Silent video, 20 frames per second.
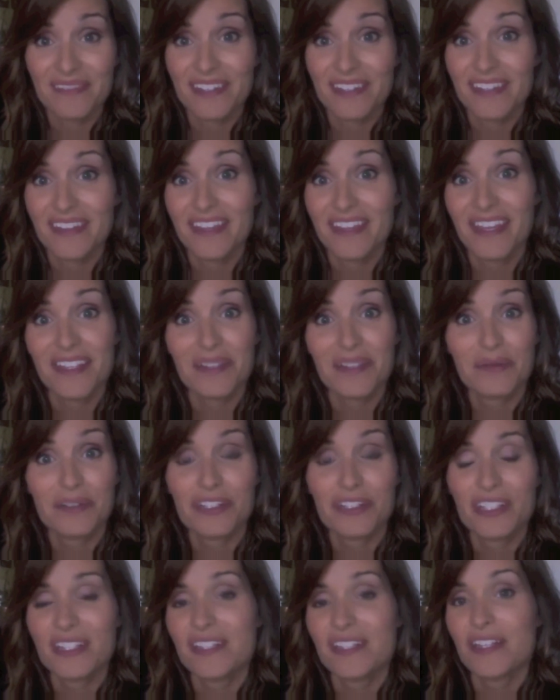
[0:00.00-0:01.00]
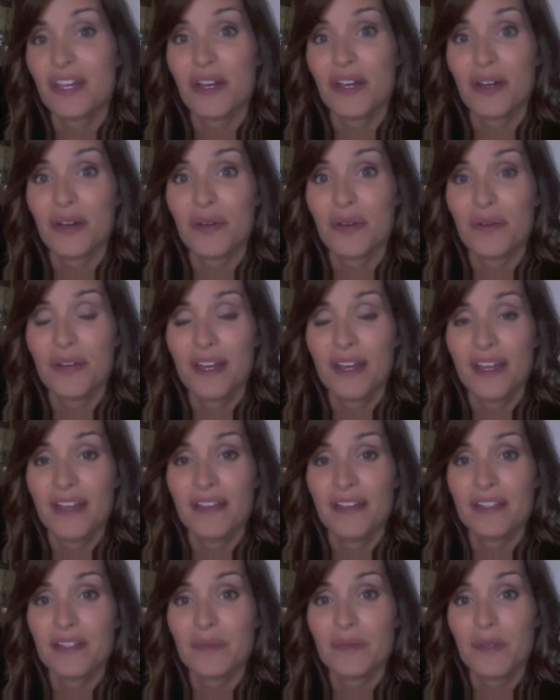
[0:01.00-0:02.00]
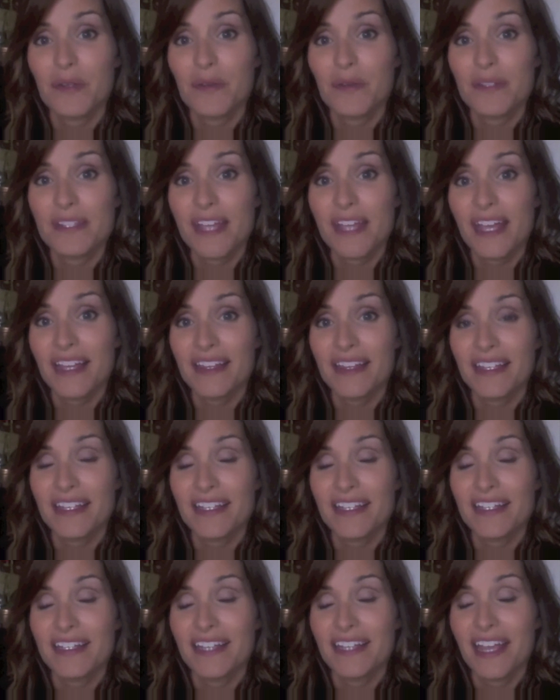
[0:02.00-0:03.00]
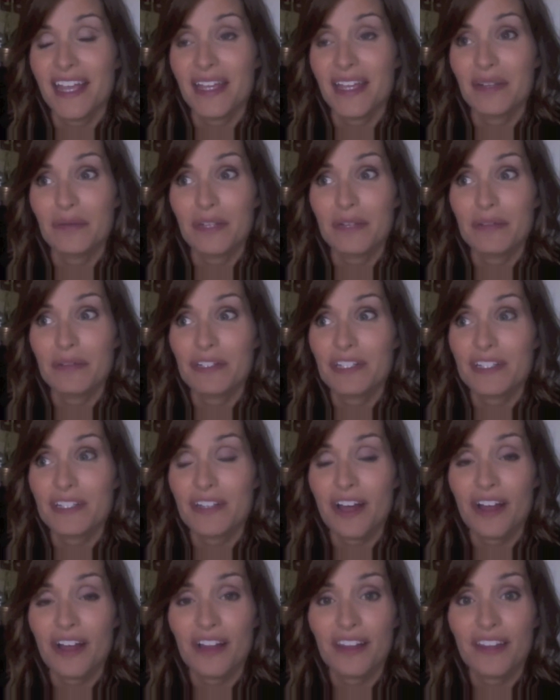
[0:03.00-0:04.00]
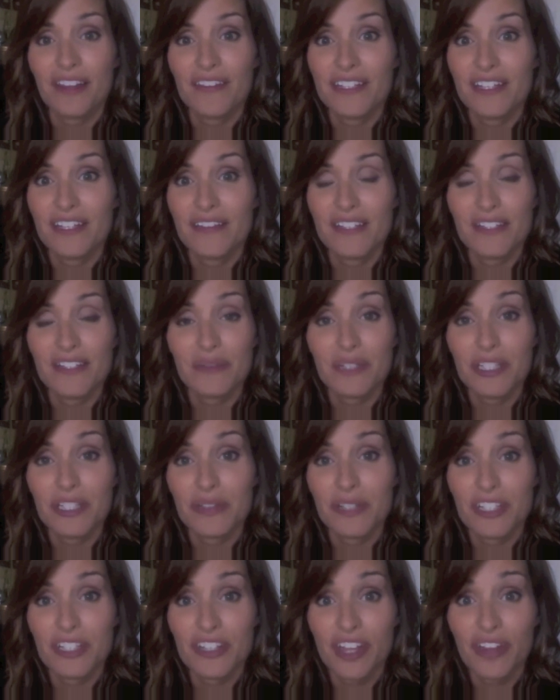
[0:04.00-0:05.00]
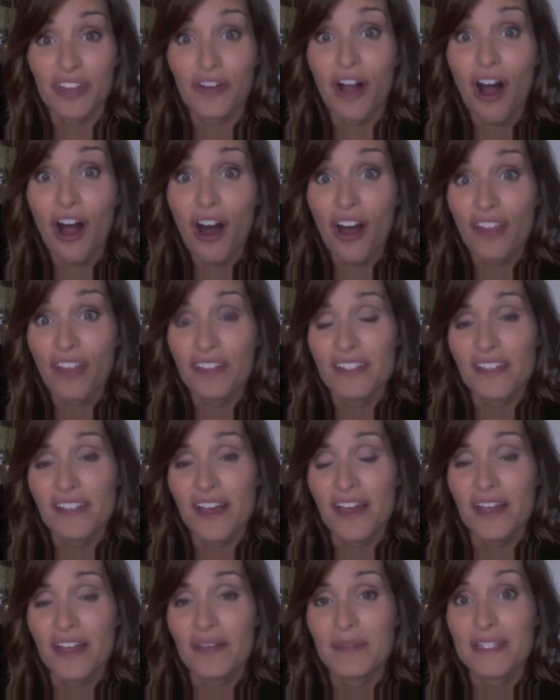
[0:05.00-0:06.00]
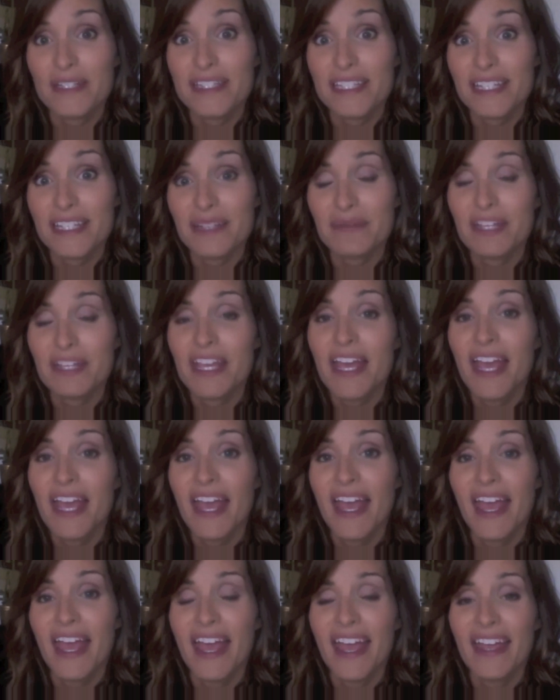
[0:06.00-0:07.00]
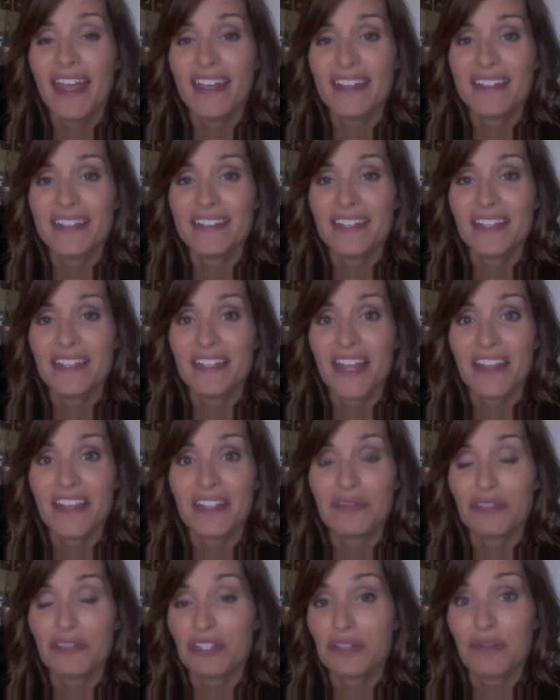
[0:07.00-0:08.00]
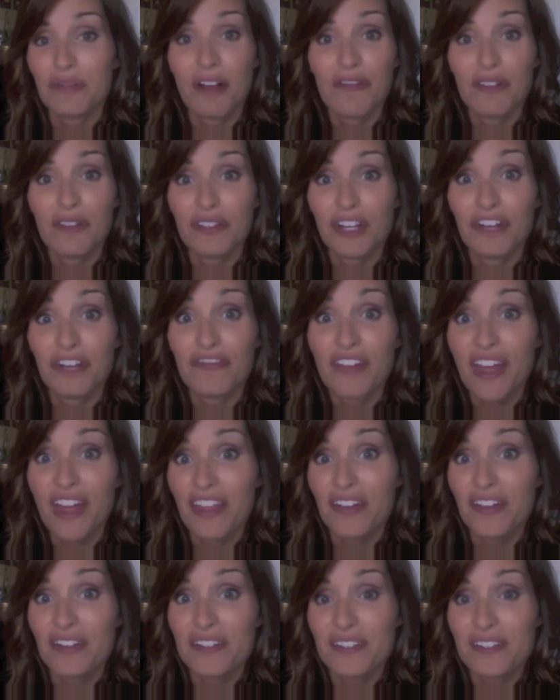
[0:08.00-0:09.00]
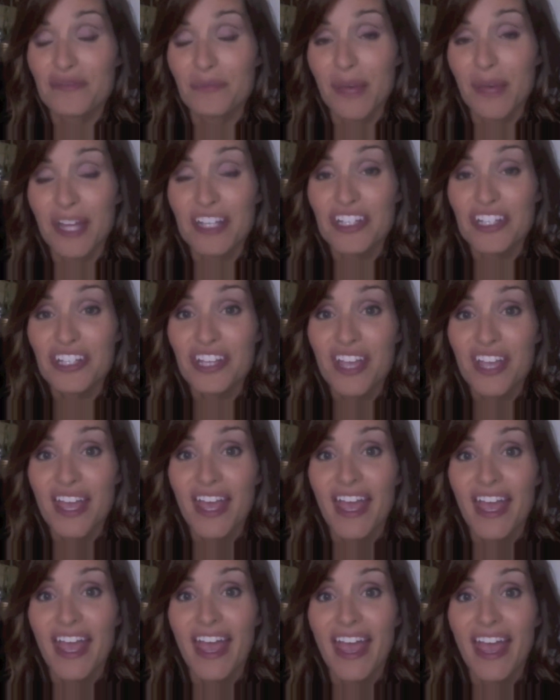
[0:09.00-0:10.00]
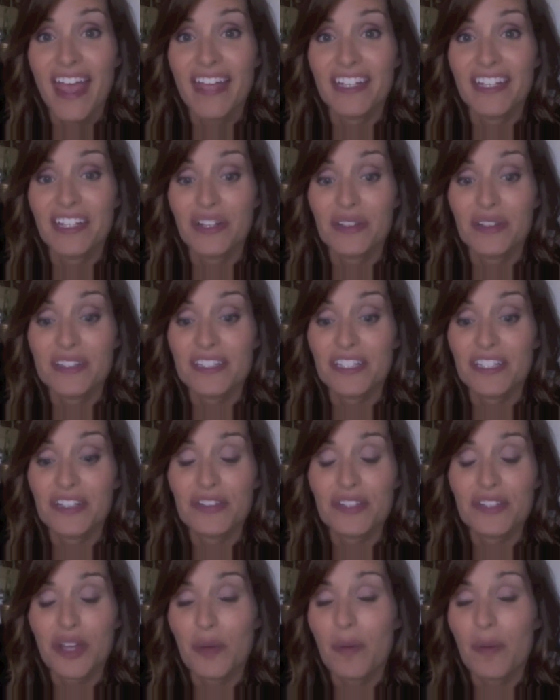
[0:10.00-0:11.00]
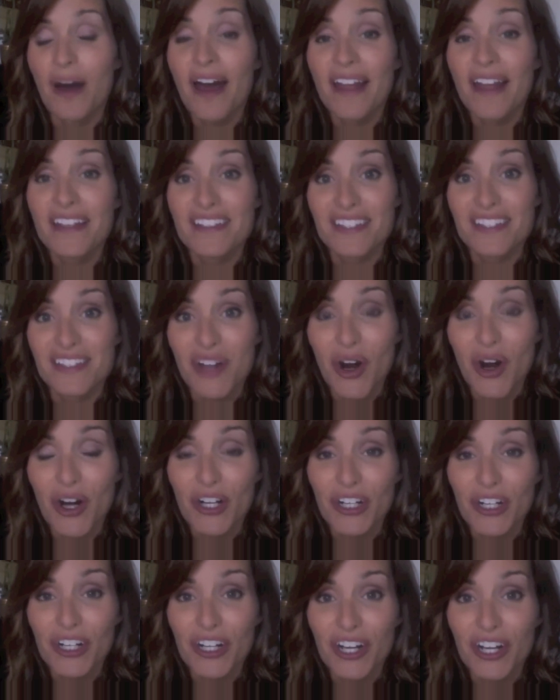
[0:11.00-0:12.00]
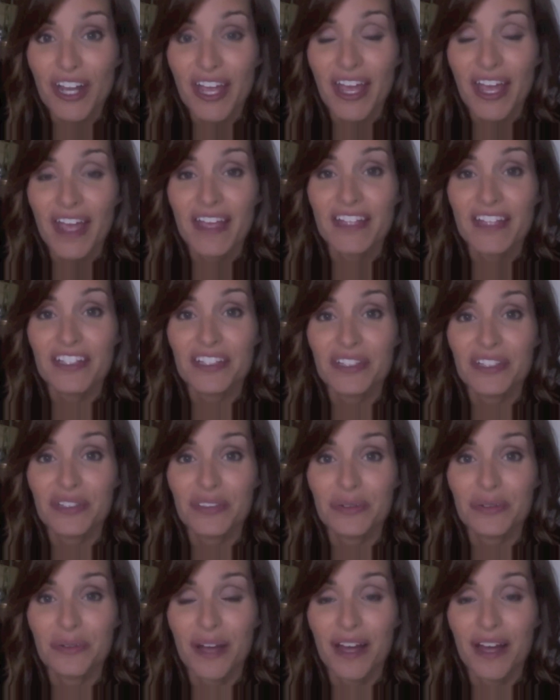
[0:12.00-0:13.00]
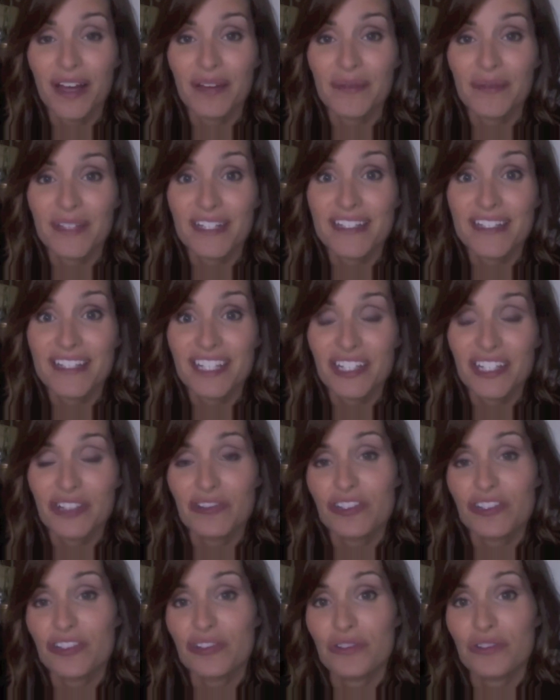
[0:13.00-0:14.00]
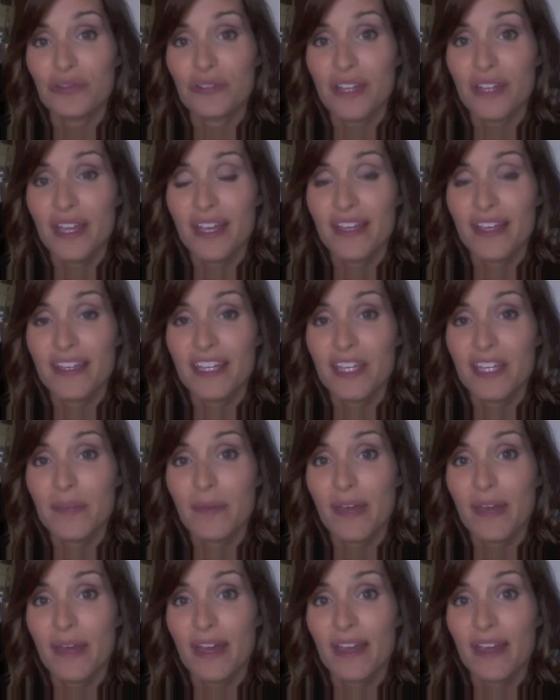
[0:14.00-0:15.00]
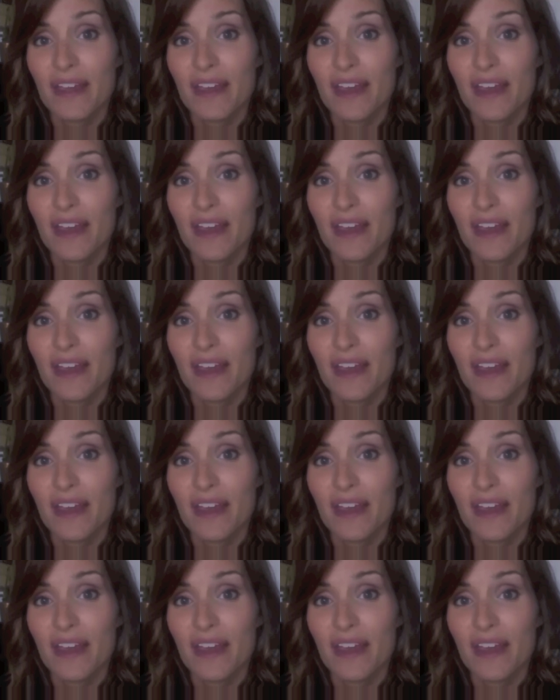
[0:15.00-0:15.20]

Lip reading: Things were just so smooth sailing, and we were just all lovey-dovey sweet to each other all the time, it seemed, and nothing really ruffled our feathers much. And as the years go by, it's just harder to continue to keep a